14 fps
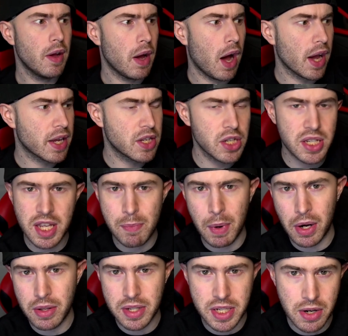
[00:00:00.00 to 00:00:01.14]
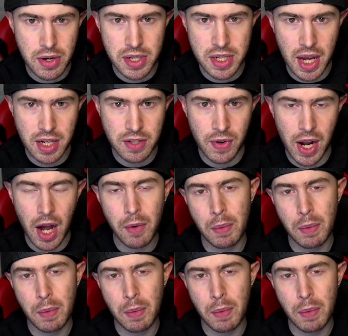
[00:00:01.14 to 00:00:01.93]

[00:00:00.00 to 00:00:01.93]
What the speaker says: I could just skip out on the Series X for now.